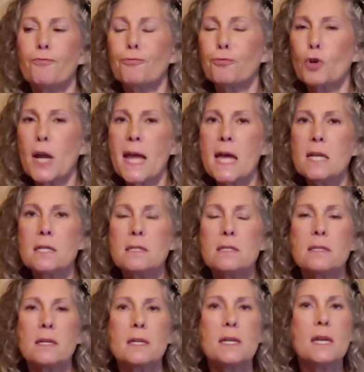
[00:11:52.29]
friend,
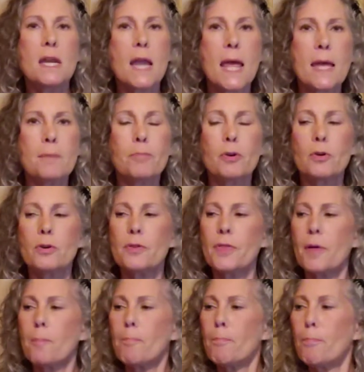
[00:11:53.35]
the neighbor,
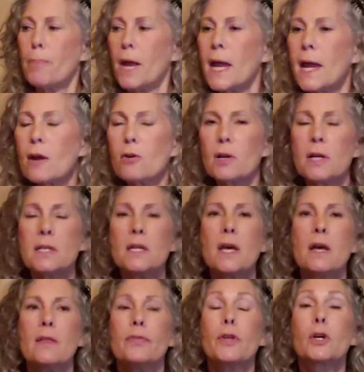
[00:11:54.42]
the parent,
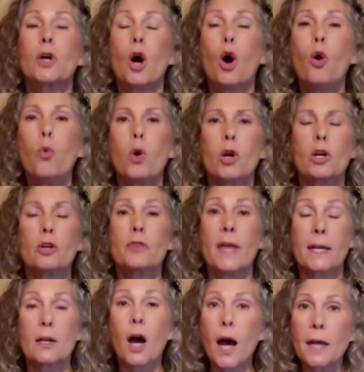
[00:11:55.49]
the coworker
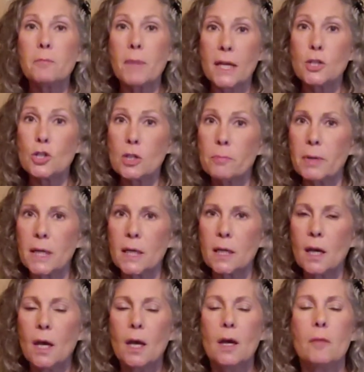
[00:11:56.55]
that God made you to
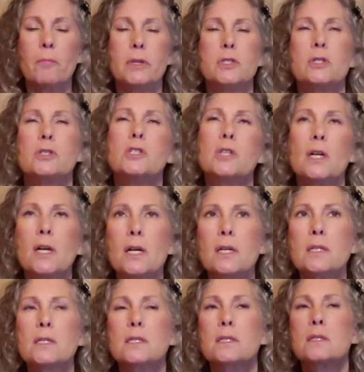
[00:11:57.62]
be, but you're
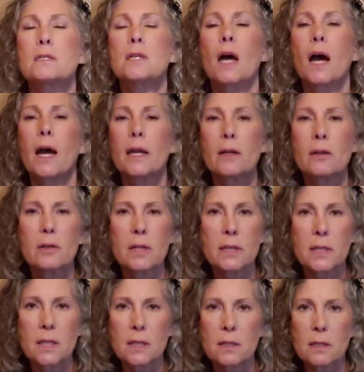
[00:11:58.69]
just tired at
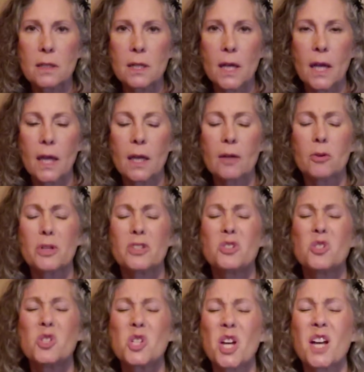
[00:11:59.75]
the end of the day, or you
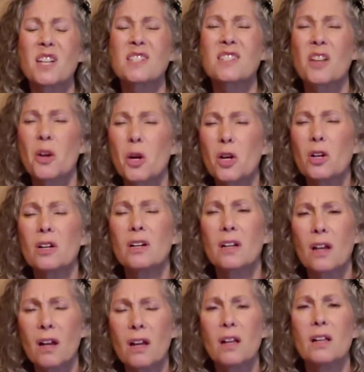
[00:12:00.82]
just hurt
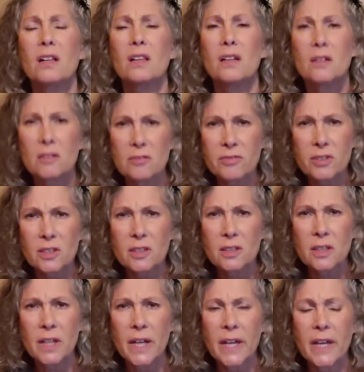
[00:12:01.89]
all
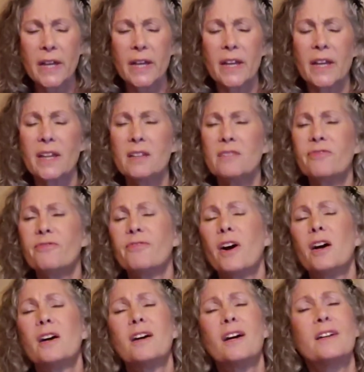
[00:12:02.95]
over. And
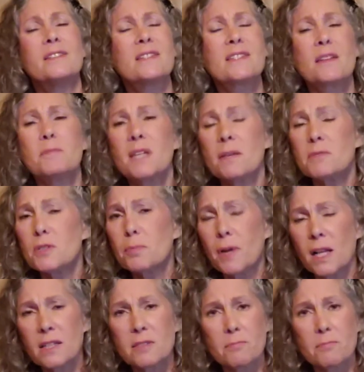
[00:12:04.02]
sometimes you probably